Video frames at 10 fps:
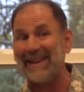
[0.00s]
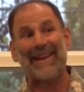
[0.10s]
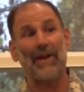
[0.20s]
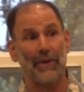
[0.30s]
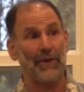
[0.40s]

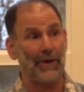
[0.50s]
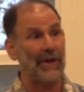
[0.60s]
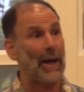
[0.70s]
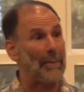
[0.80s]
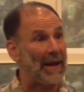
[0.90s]
Either you're
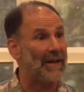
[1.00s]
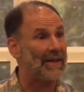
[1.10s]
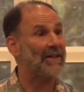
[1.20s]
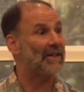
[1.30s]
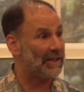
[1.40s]
not making
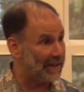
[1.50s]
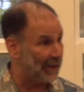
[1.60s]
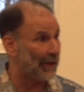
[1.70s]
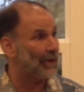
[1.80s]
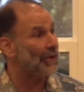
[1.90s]
it
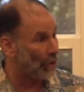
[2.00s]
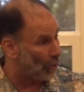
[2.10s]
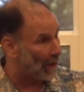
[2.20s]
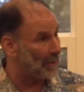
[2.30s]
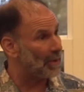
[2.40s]
clear you
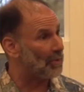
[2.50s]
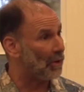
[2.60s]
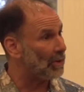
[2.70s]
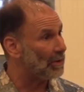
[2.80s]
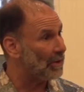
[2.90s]
don't want him to
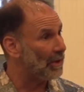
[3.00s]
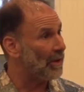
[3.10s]
pull,